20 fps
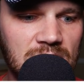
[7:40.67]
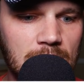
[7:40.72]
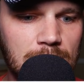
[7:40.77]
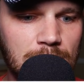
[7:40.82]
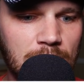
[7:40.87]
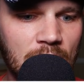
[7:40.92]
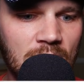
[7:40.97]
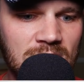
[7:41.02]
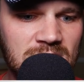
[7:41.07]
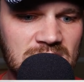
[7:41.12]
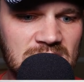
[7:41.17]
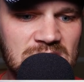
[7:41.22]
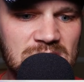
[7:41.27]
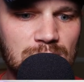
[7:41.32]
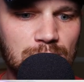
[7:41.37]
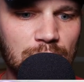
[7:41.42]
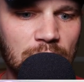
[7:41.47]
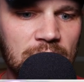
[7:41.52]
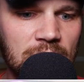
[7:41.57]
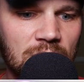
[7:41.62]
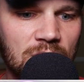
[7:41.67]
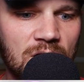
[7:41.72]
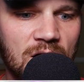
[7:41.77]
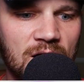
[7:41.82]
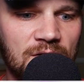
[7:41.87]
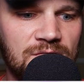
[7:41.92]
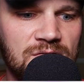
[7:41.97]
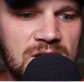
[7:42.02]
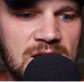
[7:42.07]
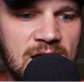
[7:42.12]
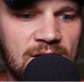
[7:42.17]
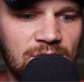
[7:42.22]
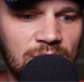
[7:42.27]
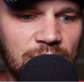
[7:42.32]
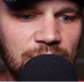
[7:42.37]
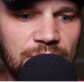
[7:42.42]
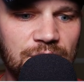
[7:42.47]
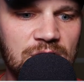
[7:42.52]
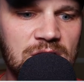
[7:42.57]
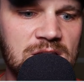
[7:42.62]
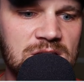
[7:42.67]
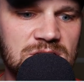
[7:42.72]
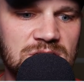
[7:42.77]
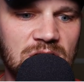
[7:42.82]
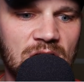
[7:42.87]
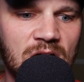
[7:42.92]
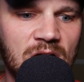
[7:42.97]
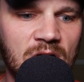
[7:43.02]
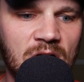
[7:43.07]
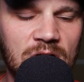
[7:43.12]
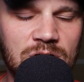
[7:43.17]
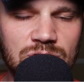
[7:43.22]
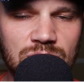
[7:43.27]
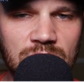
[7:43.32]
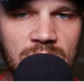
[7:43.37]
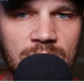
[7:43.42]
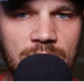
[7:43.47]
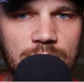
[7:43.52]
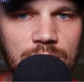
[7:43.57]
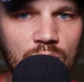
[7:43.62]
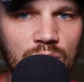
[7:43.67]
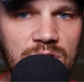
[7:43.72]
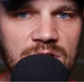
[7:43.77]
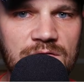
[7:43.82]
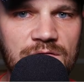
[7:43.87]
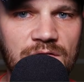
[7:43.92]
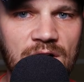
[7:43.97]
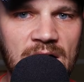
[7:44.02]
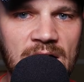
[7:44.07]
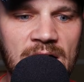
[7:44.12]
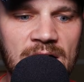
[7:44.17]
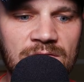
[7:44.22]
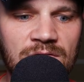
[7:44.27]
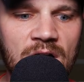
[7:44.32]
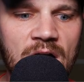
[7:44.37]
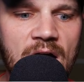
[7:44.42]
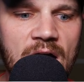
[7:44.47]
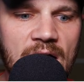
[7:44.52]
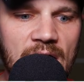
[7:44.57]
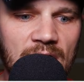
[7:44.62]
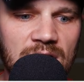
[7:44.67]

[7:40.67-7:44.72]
that Parsons Brinckerhoff never finished one hundred forty-five